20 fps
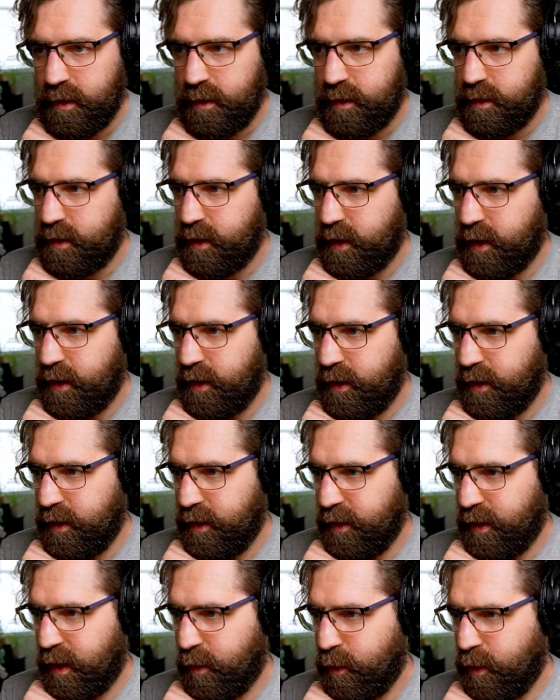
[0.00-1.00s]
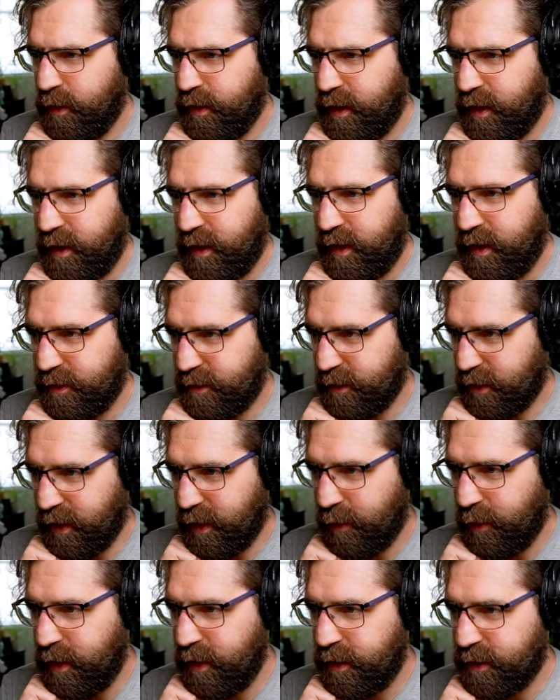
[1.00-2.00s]
That one has to go
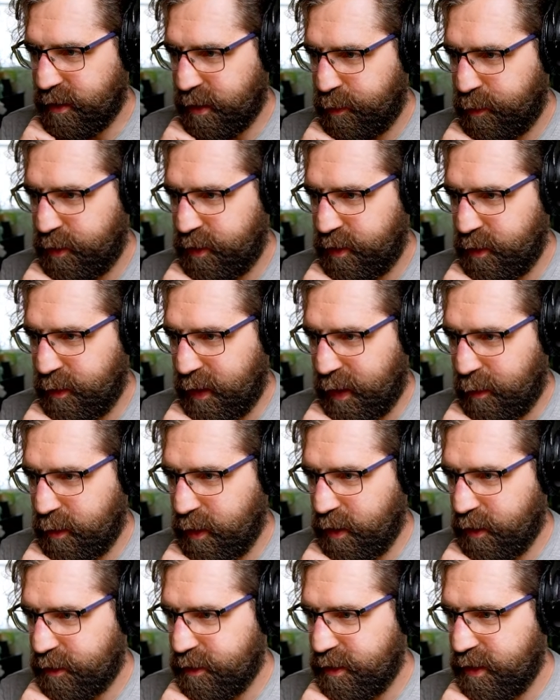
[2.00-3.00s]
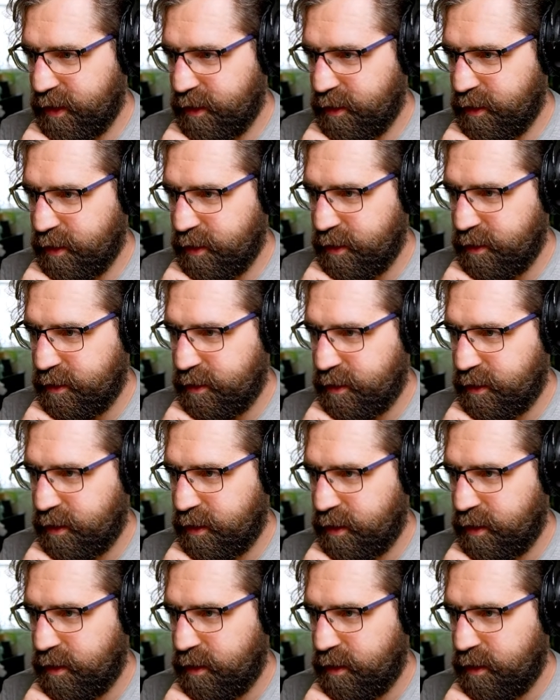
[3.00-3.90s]
that way, because I presume that blocks it. It does.